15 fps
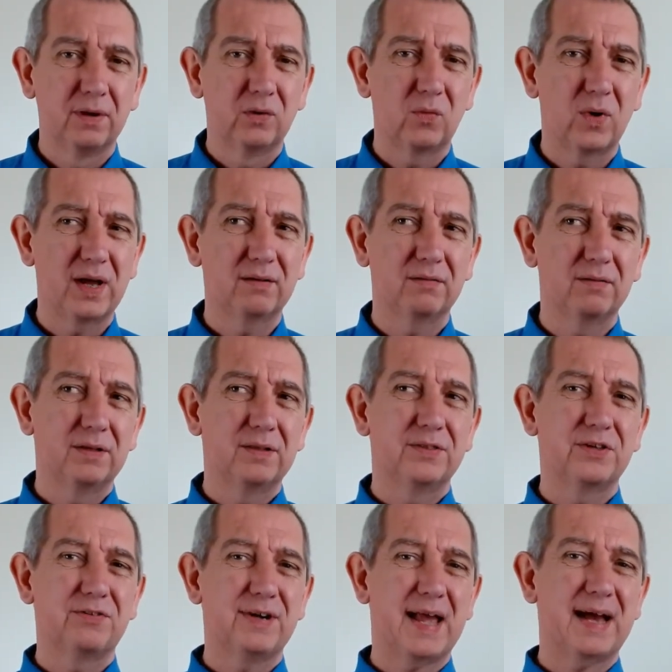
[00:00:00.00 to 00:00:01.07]
Well, the
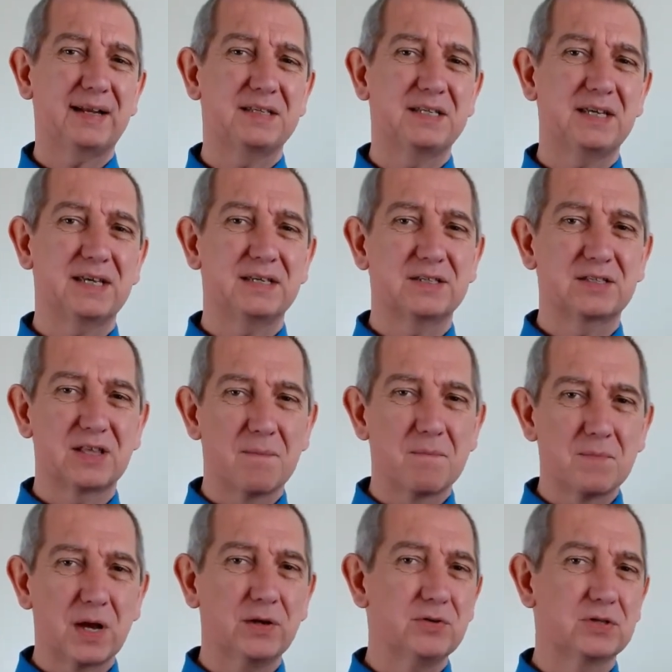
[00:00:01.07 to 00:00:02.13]
reality is that
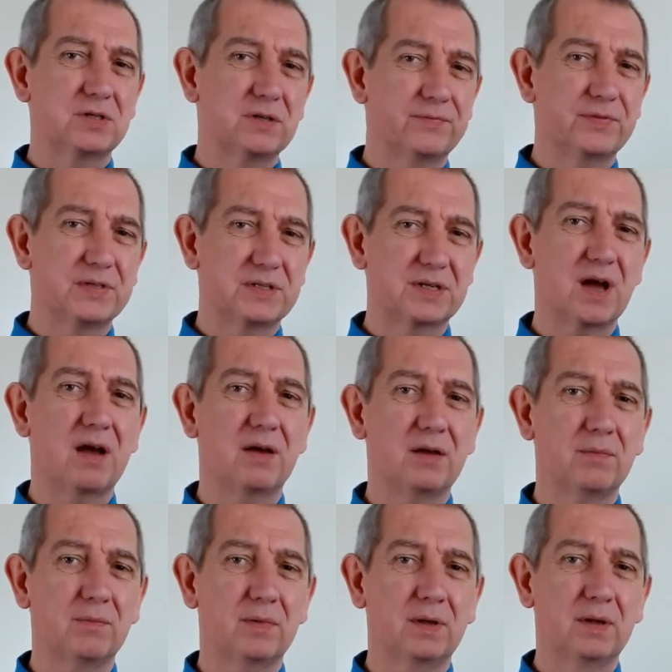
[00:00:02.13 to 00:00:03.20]
most of the
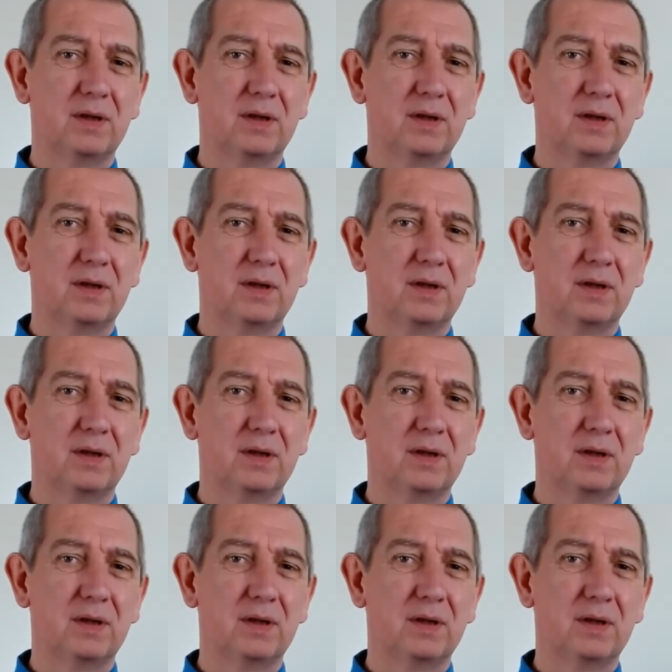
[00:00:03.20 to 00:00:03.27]
time,